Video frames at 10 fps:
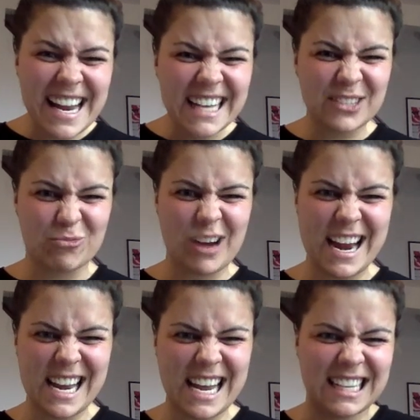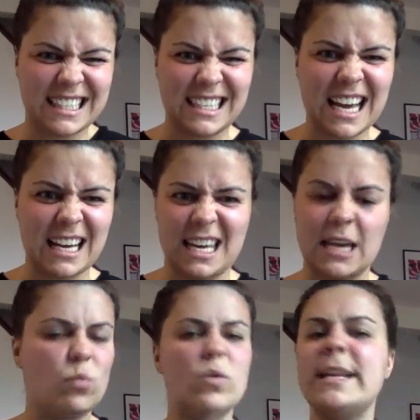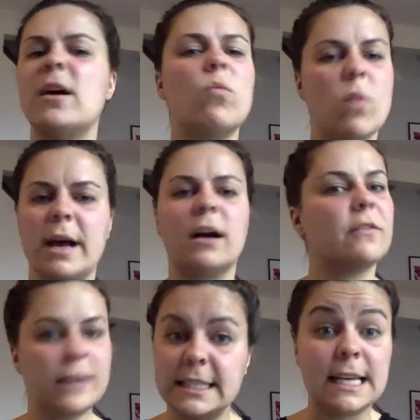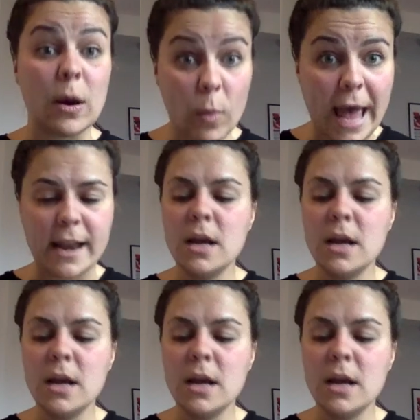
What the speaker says: It's rainy and it's yucky and we don't want our feet to get wet.